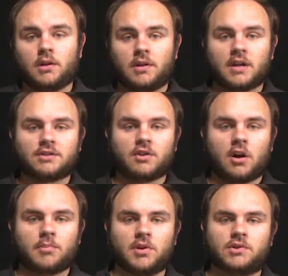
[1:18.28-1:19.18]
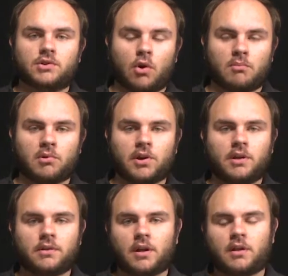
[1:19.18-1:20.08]
Next up is Don't
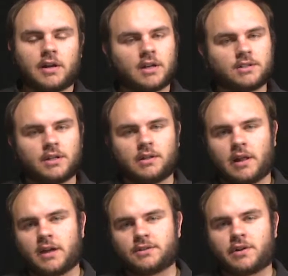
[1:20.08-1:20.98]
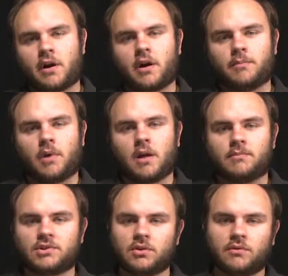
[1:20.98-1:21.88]
Breathe, and like I said last time, I'm
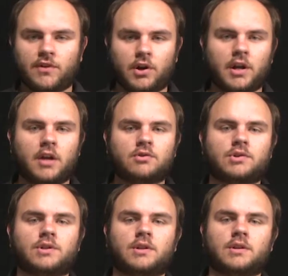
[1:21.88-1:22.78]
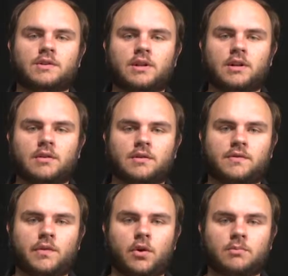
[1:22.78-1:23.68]
still very interested in seeing this
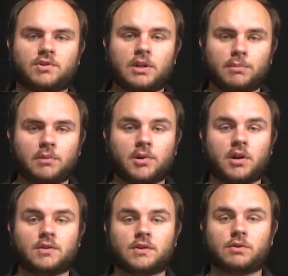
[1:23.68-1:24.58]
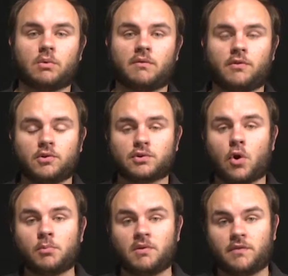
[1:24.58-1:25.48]
film simply because it's a reverse
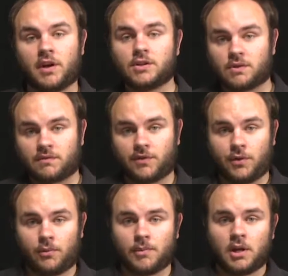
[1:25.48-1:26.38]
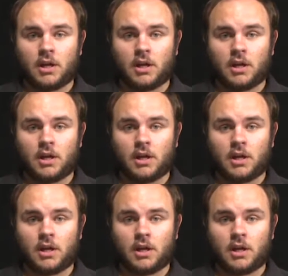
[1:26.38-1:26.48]
home invasion film.